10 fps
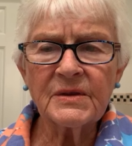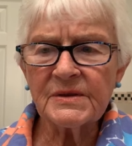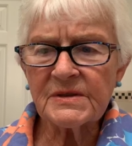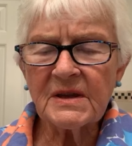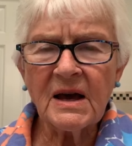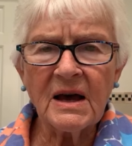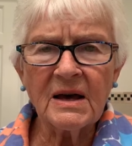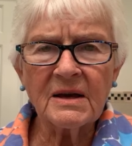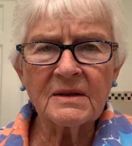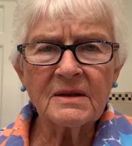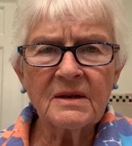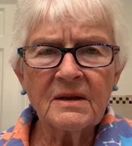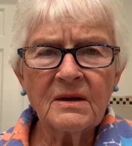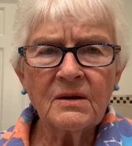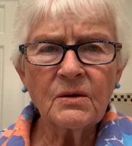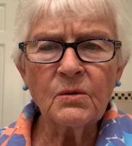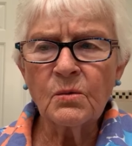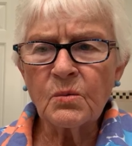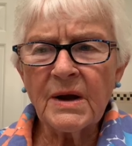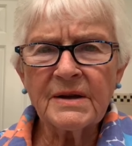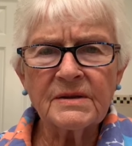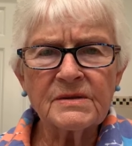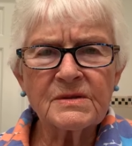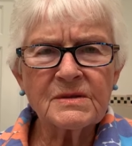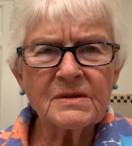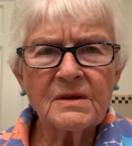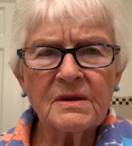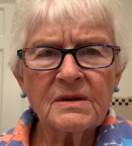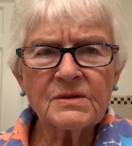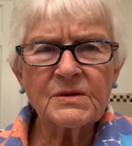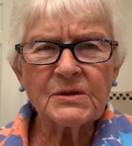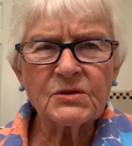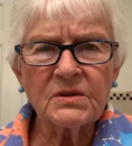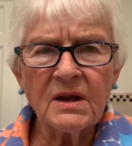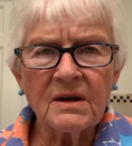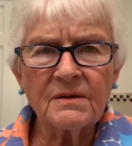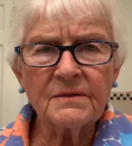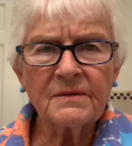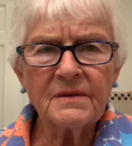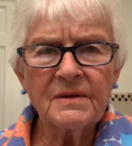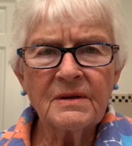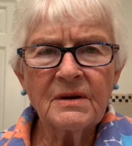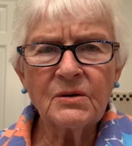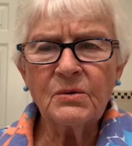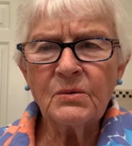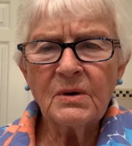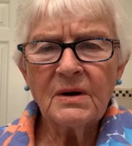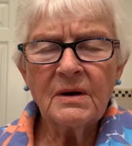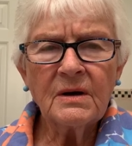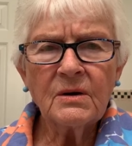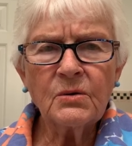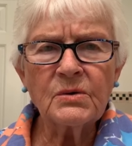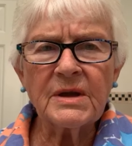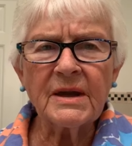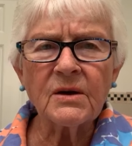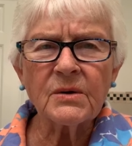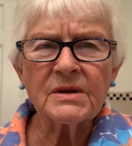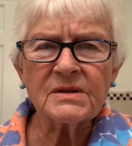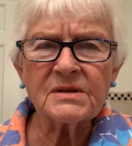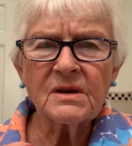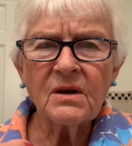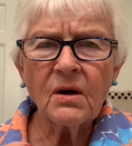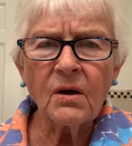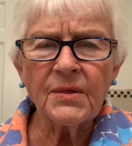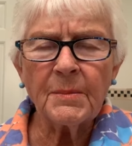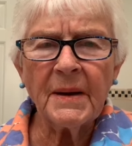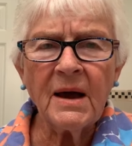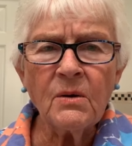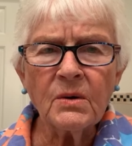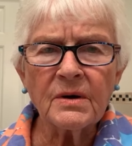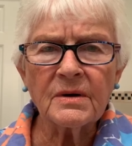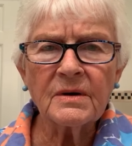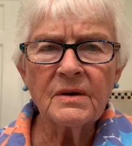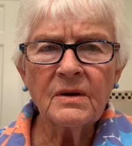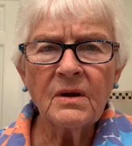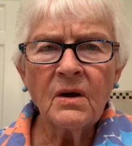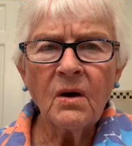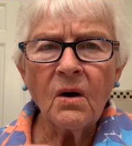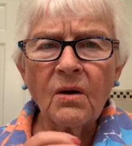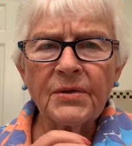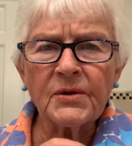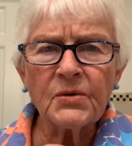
This God who writes such love, who who carries all the power, all the